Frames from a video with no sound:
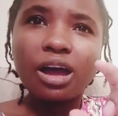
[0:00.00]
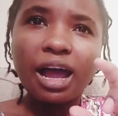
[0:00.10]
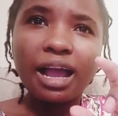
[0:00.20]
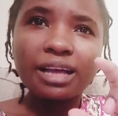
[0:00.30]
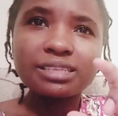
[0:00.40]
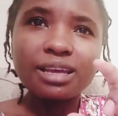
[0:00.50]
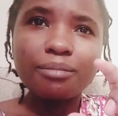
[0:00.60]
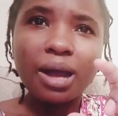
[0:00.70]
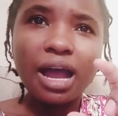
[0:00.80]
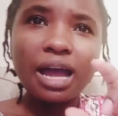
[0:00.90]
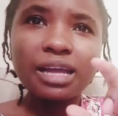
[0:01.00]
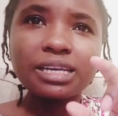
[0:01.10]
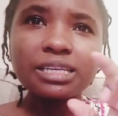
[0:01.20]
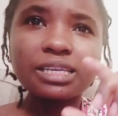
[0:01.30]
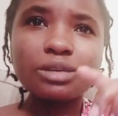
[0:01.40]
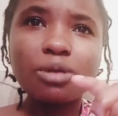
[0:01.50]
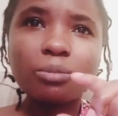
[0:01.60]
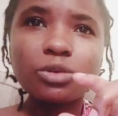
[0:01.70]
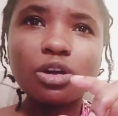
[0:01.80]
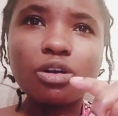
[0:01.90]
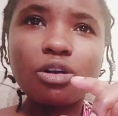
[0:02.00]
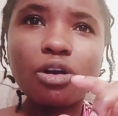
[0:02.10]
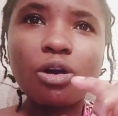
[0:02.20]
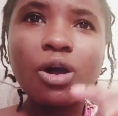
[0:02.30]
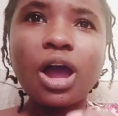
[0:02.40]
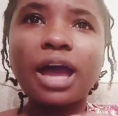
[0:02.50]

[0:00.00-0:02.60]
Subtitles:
Akasema nikiwa mdogo